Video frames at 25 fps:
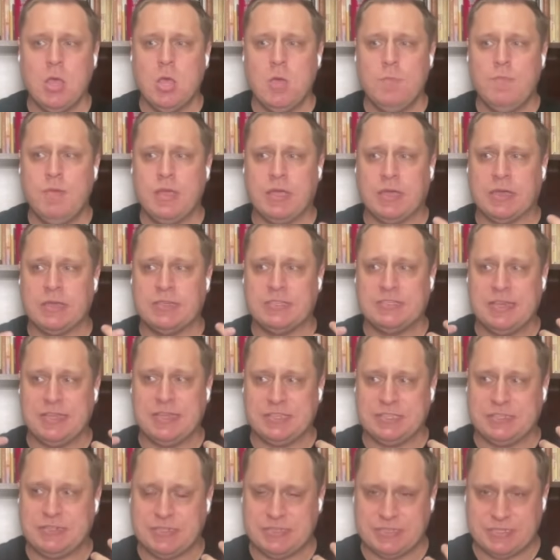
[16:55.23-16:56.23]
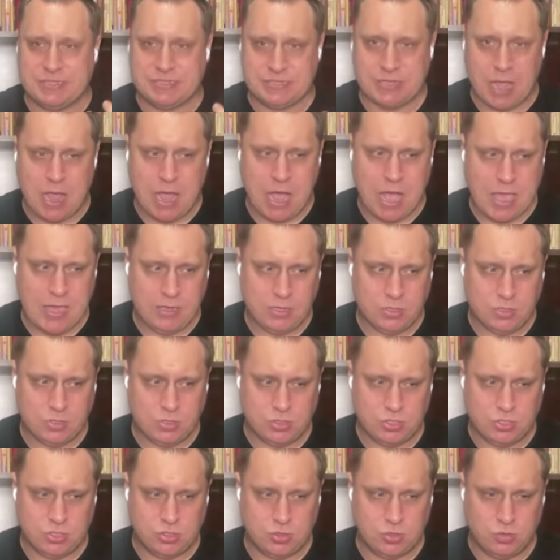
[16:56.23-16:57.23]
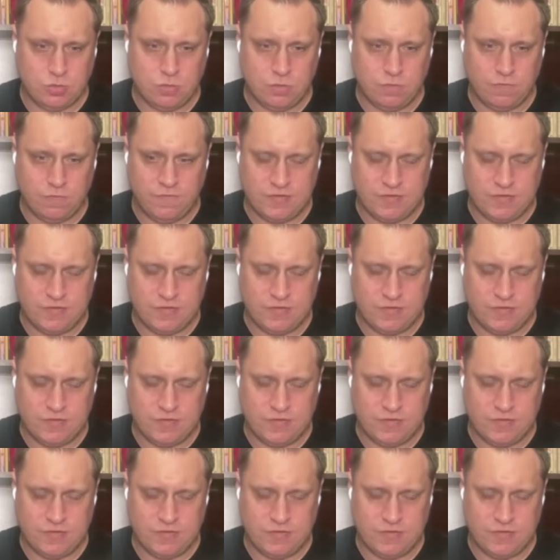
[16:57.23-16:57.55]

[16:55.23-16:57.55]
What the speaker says: because it's designed to